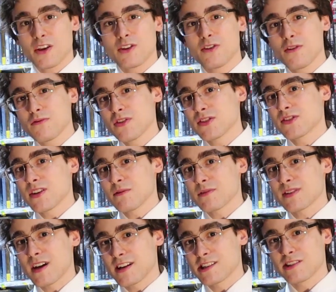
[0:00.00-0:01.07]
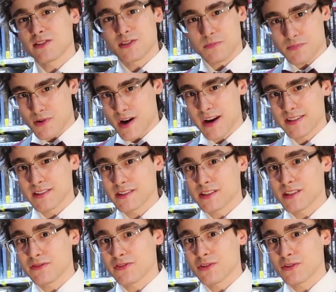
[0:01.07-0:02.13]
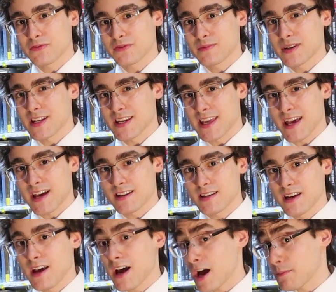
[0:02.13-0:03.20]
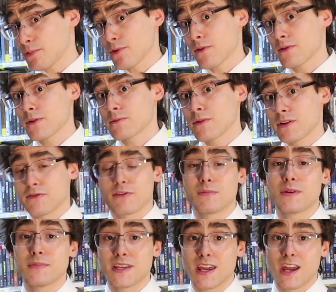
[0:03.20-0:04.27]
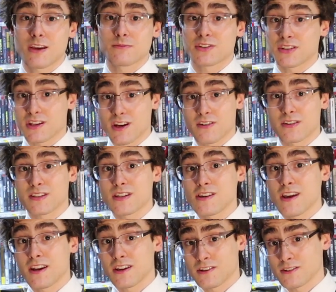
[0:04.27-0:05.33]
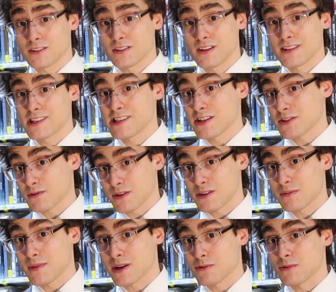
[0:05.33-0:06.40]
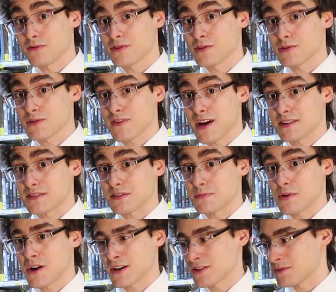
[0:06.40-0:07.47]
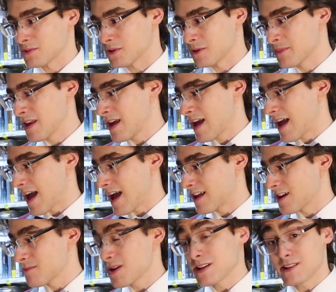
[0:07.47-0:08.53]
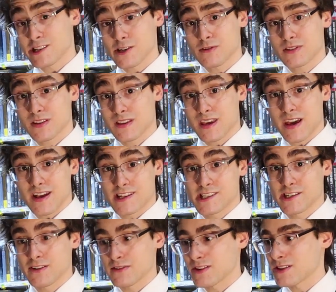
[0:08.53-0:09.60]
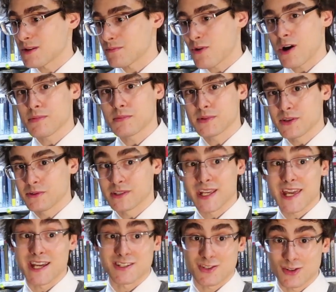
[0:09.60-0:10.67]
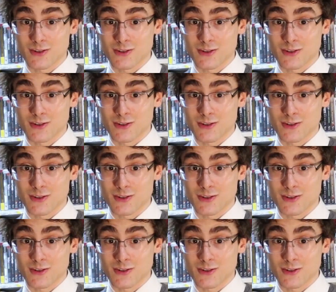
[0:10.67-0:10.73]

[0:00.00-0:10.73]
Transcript: You know, this thing was actually surprisingly difficult for me to get. I pre-ordered one from EB Games to guarantee getting it on launch day so I could make a review as fast as possible. And I made a joke to the cashier that they'd probably only get